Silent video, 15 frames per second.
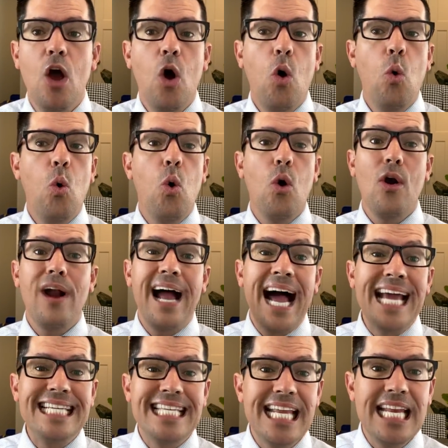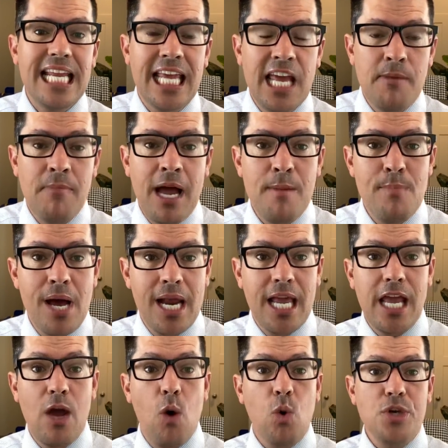or I didn't get my
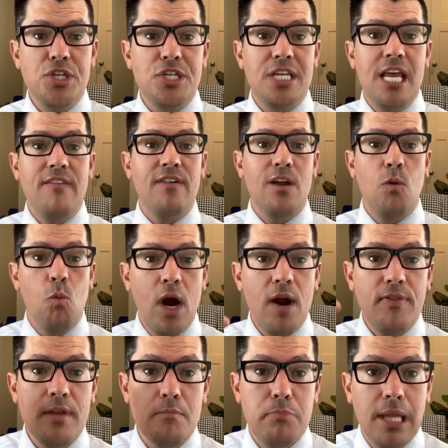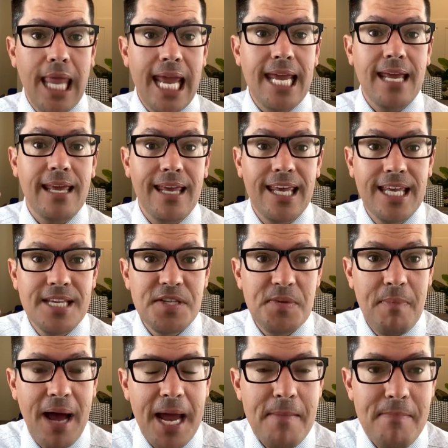money, or Steven, where the blank is
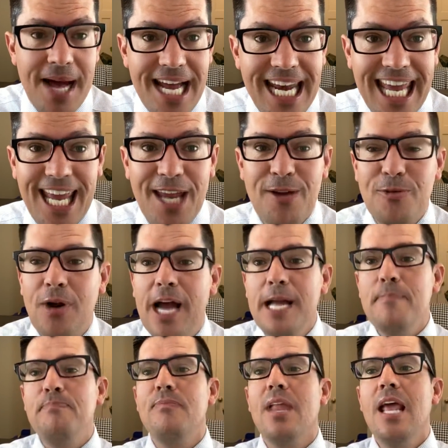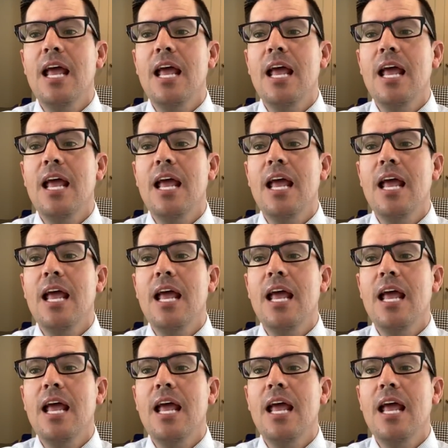my money, right?